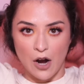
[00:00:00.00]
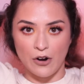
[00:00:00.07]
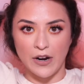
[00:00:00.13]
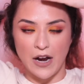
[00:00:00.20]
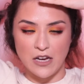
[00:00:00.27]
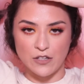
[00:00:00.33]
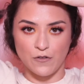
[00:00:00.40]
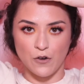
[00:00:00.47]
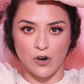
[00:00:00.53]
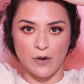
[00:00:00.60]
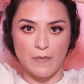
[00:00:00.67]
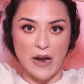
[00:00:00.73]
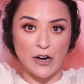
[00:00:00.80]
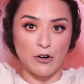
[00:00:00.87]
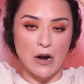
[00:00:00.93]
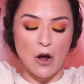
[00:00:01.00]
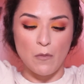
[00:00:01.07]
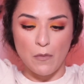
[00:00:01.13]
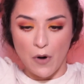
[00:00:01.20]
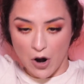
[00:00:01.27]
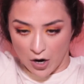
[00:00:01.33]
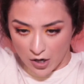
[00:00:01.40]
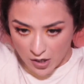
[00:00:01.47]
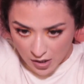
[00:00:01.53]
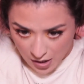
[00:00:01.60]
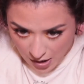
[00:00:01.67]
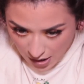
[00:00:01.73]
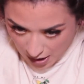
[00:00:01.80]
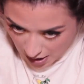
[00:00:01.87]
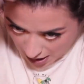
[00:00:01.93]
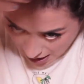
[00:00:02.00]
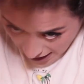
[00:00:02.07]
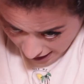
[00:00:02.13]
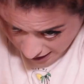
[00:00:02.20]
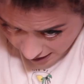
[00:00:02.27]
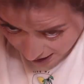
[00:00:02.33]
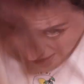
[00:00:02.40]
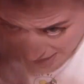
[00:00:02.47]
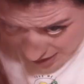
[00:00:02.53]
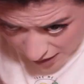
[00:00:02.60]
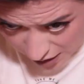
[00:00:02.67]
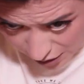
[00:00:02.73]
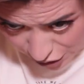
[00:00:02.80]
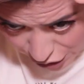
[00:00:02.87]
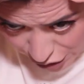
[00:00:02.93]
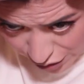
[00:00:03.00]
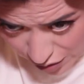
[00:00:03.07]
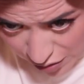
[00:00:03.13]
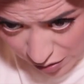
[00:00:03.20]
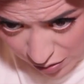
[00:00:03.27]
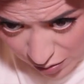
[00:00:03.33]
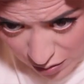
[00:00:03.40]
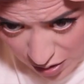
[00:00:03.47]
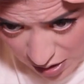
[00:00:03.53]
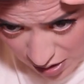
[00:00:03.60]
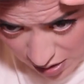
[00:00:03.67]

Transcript: Alright guys, for my crown part, I like to